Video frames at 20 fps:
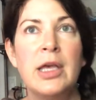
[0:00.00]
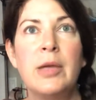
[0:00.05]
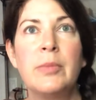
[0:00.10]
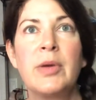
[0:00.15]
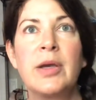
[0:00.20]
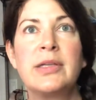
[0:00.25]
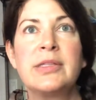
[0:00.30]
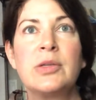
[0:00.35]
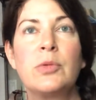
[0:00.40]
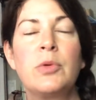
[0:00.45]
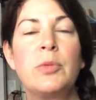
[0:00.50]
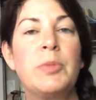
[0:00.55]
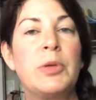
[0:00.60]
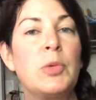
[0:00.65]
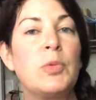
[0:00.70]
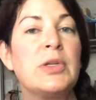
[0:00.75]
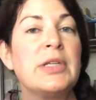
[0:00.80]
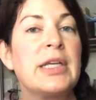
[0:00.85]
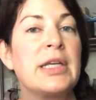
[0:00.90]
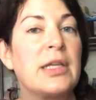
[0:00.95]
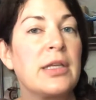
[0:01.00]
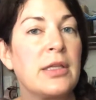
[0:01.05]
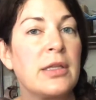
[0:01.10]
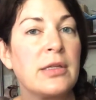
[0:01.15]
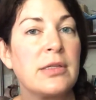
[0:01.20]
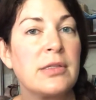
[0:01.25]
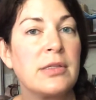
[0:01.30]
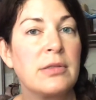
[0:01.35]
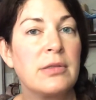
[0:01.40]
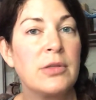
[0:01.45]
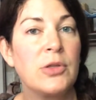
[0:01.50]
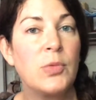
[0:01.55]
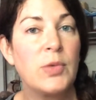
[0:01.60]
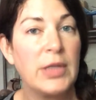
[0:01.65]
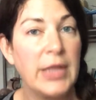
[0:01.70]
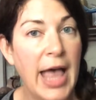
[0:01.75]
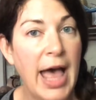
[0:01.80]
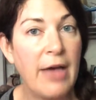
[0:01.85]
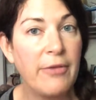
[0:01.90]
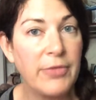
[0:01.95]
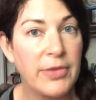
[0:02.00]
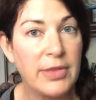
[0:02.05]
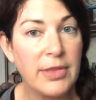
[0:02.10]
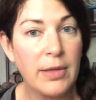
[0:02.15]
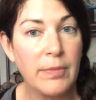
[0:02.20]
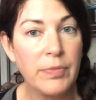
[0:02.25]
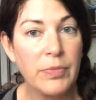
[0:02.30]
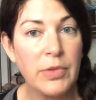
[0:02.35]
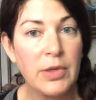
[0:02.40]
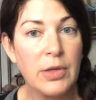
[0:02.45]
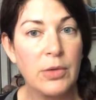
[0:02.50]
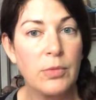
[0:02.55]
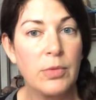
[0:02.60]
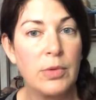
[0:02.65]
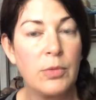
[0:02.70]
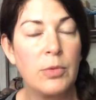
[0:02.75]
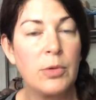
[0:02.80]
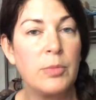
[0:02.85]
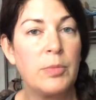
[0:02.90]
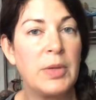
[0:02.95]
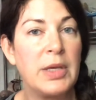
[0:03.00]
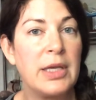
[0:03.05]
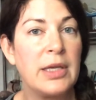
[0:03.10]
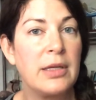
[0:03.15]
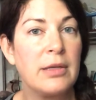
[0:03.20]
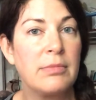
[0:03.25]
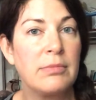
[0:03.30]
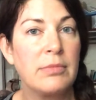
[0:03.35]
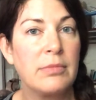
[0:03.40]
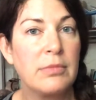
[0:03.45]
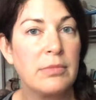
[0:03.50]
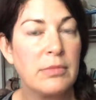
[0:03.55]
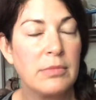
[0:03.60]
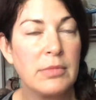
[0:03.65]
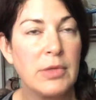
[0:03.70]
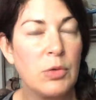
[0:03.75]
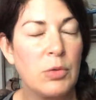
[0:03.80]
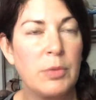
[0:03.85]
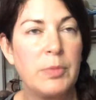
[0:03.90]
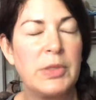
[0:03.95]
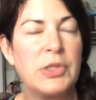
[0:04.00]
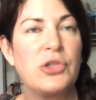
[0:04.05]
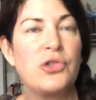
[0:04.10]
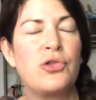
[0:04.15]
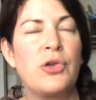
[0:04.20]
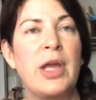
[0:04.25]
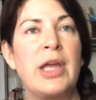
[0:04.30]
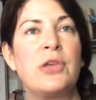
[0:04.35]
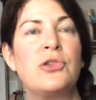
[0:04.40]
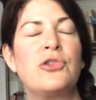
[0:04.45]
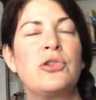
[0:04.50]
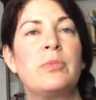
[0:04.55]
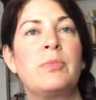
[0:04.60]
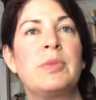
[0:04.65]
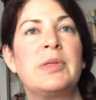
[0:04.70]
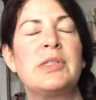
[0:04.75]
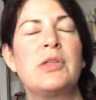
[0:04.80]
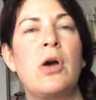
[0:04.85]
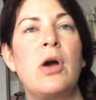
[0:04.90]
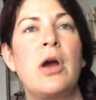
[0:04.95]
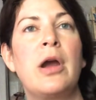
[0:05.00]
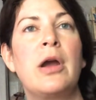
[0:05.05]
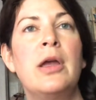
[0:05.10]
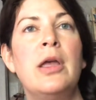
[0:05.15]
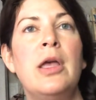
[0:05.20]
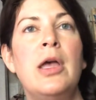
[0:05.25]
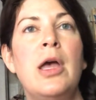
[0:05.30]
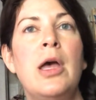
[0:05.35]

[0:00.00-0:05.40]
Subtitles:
Because it would be ridiculous. You would laugh at them. It would be strange and bizarre.